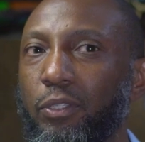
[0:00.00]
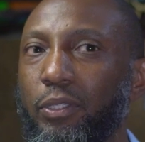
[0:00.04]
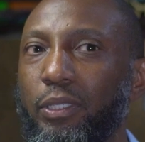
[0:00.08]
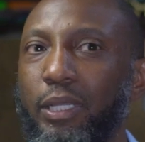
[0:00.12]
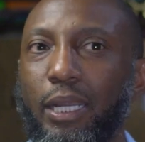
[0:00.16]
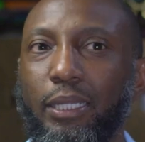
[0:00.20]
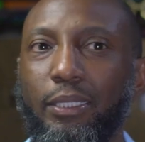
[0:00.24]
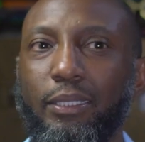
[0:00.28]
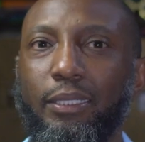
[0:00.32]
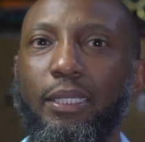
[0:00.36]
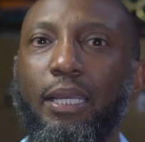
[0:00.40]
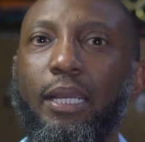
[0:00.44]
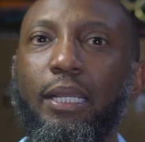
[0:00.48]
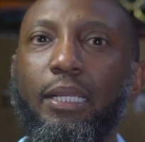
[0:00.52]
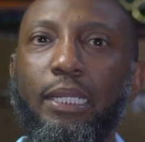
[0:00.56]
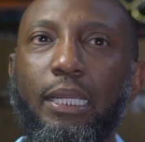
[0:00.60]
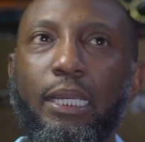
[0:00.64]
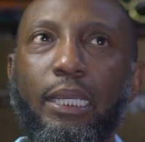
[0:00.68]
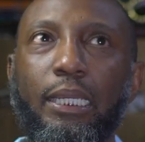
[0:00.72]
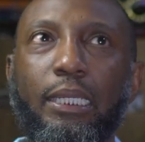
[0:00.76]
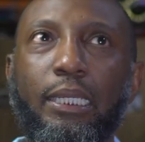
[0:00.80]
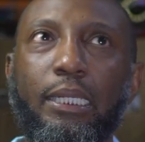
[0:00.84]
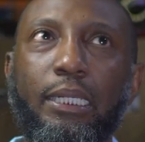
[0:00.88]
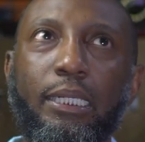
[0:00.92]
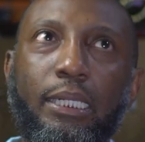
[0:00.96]
So that's not
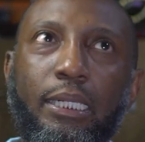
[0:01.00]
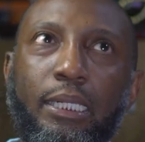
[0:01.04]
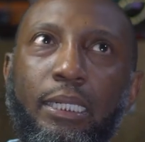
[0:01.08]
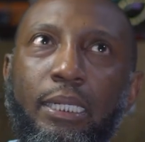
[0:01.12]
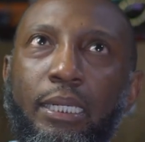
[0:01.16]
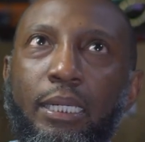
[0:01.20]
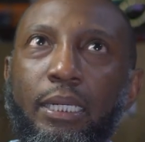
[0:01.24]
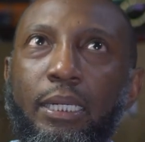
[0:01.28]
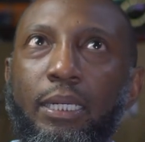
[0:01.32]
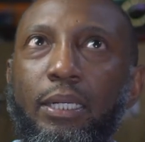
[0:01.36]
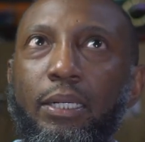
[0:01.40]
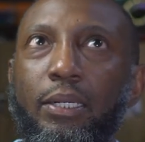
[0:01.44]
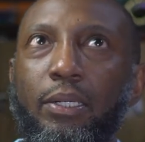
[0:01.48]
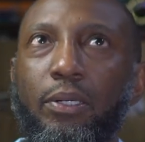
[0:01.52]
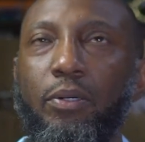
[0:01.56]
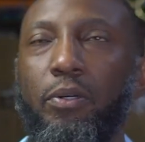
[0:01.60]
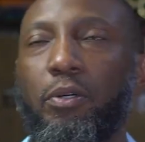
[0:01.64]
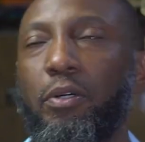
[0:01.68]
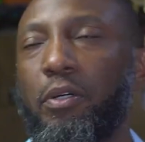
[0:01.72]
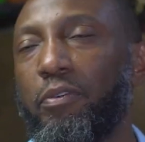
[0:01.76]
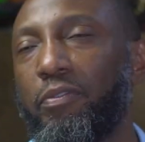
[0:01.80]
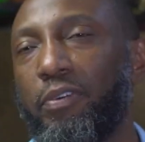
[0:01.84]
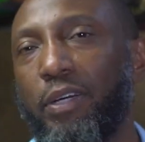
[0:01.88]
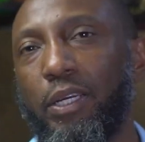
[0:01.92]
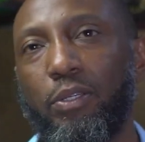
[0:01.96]
like
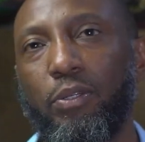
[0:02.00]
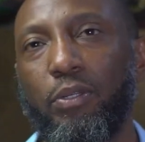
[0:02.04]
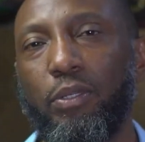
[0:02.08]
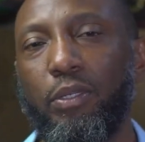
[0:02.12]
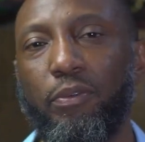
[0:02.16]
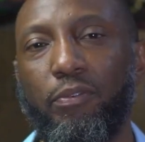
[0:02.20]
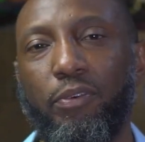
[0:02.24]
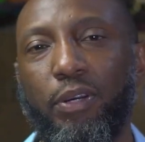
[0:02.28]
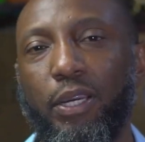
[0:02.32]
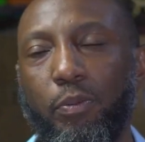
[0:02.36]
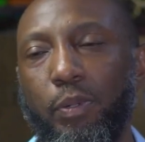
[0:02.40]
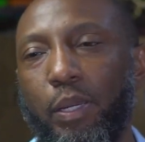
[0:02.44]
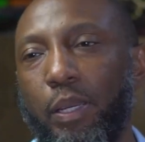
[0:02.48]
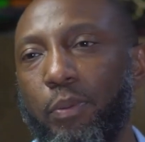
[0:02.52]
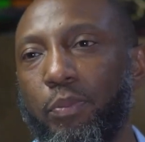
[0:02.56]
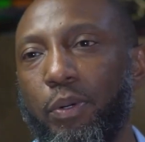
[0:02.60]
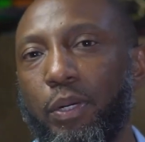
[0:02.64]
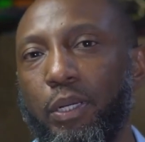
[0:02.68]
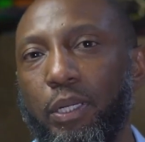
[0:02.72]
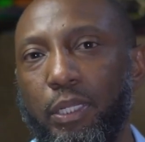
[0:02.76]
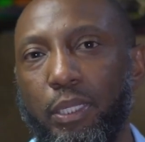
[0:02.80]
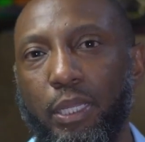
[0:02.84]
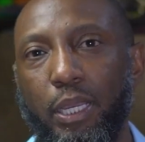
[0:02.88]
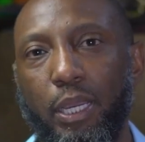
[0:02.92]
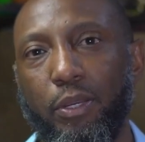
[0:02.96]
oh, if I have my
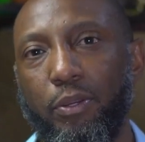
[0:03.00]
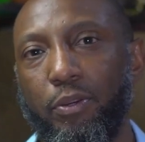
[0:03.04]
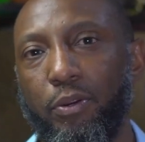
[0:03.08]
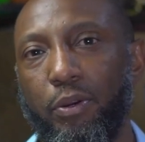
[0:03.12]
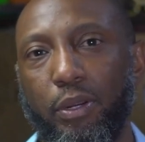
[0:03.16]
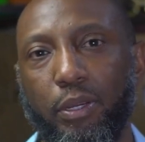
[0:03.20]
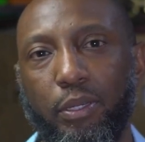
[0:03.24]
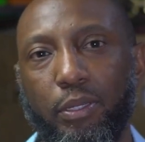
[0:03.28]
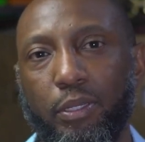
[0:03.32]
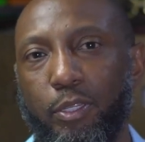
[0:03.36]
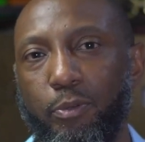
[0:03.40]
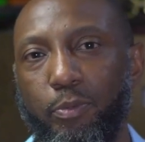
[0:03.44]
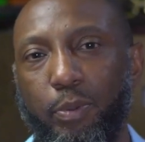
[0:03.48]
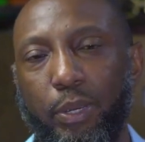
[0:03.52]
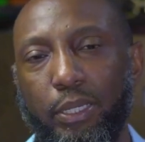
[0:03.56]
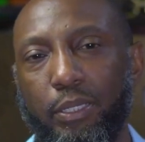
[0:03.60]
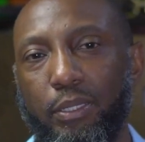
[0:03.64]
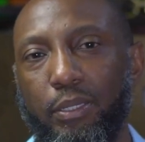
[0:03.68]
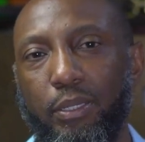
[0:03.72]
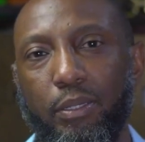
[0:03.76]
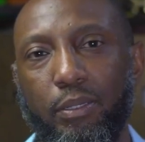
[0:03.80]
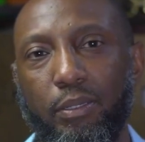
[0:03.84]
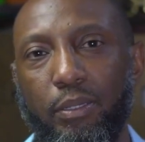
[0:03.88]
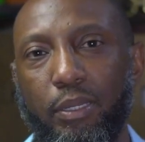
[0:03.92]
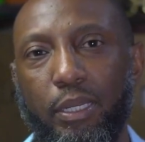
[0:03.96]
money, then you're
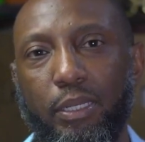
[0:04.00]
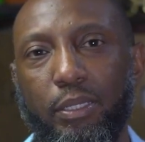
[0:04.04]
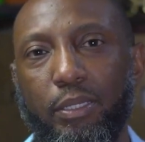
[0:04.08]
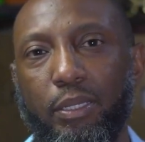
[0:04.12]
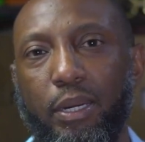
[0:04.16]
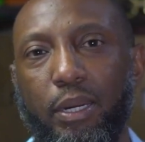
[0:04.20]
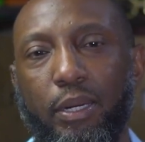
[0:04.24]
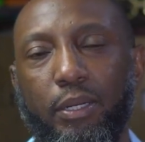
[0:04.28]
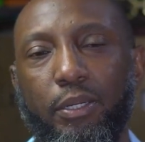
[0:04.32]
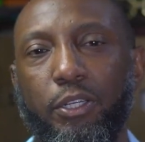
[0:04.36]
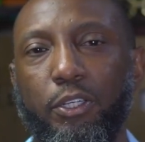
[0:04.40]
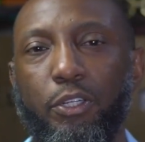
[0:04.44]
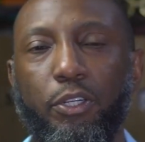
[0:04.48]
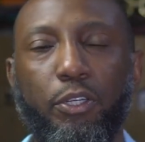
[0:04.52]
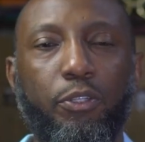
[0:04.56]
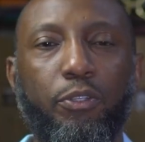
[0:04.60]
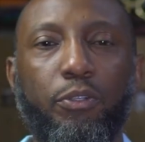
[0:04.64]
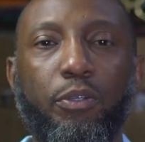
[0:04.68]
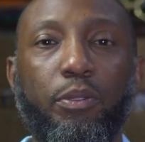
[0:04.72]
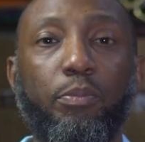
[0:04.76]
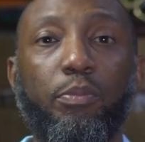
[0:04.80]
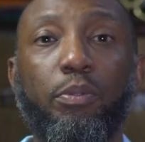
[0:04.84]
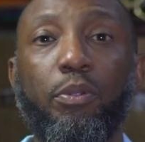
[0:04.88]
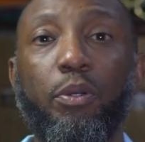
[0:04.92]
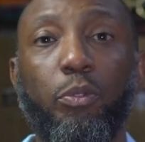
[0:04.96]
expecting the entire nation
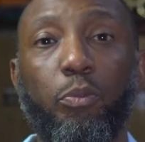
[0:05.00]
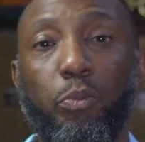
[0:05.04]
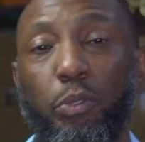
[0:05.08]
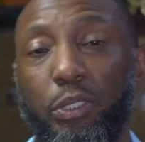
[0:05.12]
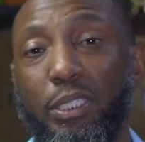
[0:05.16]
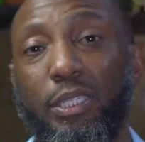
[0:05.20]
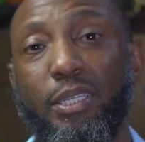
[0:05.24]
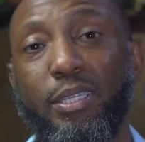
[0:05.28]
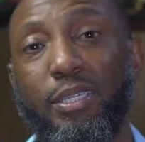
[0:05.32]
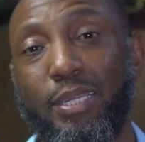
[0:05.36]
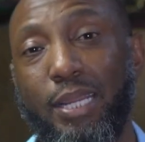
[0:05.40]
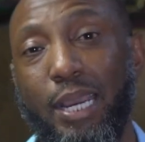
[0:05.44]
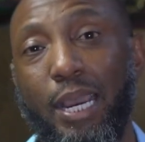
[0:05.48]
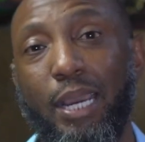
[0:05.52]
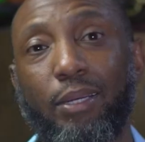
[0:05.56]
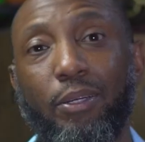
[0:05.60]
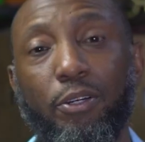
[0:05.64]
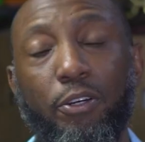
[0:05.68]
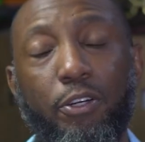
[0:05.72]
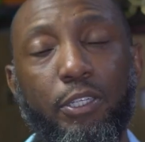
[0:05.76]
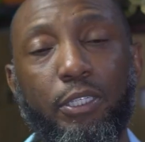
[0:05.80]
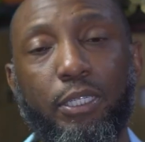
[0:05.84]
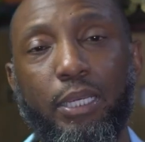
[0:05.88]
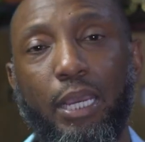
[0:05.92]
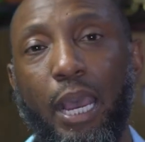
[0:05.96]
to implode, which is not
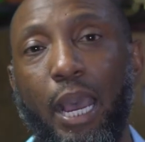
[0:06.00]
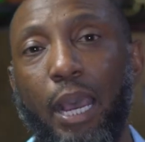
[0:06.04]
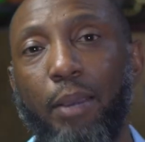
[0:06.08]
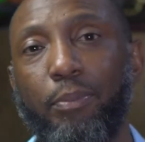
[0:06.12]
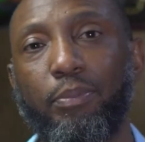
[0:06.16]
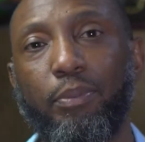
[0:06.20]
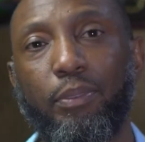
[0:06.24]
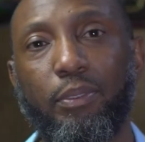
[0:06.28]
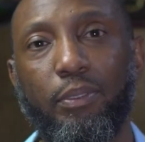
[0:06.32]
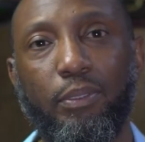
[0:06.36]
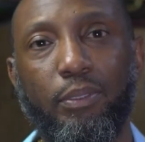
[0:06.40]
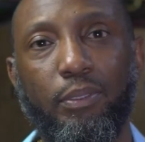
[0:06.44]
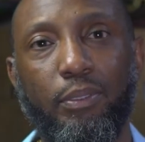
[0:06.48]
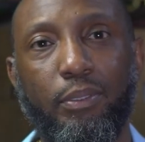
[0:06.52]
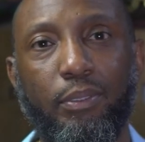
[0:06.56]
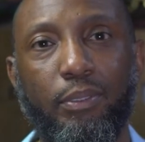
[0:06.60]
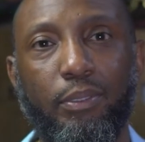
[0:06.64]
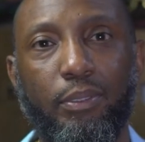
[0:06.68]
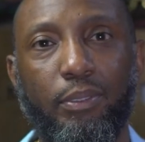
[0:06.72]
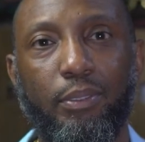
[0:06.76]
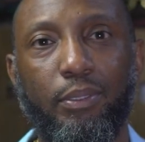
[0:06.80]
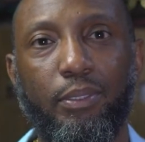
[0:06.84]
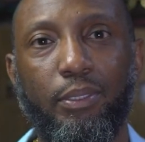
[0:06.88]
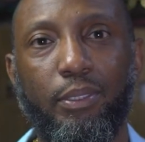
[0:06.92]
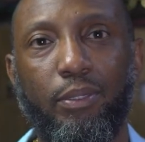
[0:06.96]
going to happen,
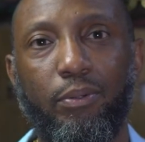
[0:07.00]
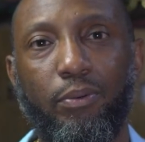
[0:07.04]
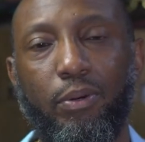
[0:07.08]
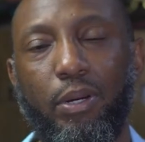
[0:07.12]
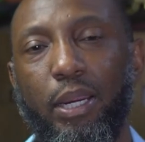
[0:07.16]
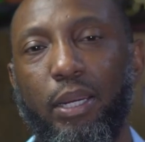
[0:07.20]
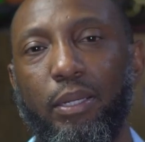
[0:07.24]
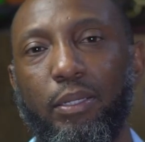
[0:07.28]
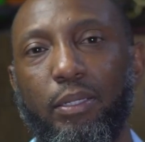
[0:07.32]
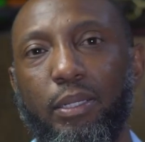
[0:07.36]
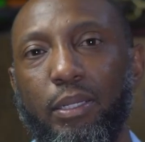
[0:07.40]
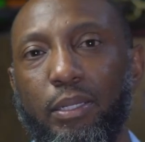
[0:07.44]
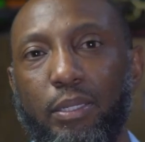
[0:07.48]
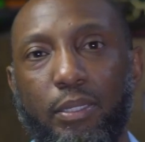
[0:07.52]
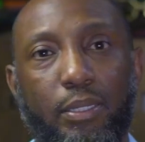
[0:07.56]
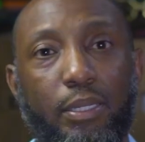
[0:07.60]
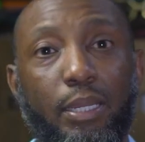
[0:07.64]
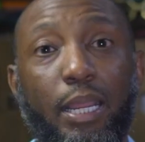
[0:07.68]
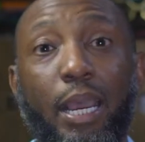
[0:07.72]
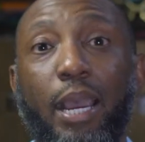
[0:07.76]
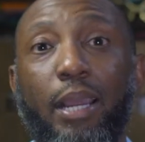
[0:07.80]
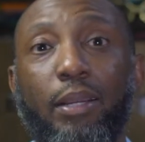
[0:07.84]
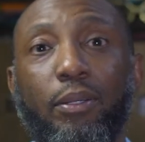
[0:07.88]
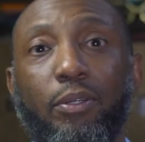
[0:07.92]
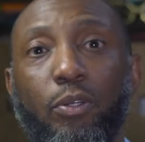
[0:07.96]
right? It's
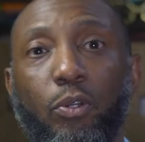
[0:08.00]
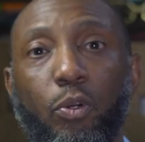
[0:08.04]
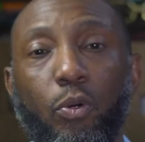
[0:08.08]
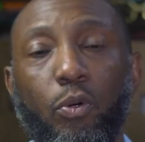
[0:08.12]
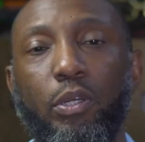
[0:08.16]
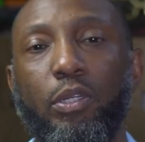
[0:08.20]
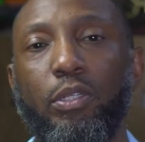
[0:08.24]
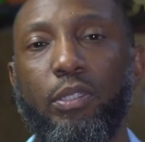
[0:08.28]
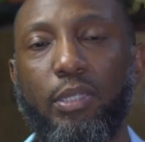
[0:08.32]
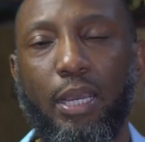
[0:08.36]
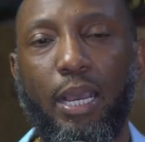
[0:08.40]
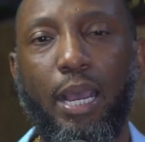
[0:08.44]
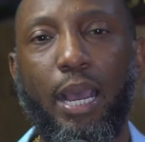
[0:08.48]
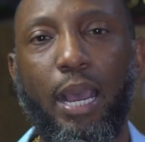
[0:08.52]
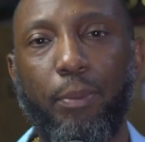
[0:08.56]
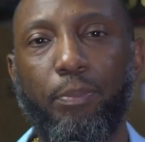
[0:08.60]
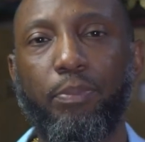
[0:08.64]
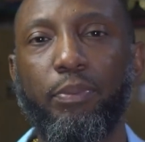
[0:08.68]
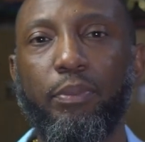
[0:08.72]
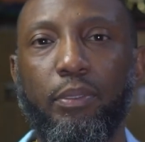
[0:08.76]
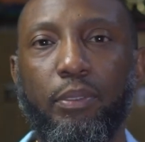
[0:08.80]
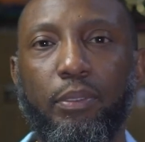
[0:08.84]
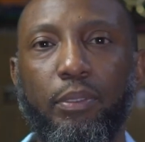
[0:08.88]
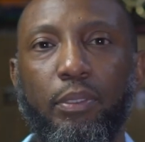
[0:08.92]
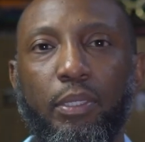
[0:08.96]
not going to
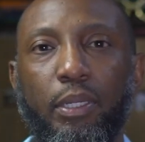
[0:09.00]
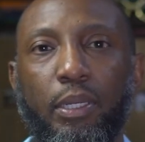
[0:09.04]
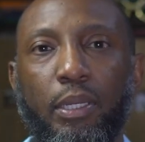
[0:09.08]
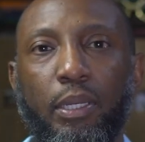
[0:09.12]
happen.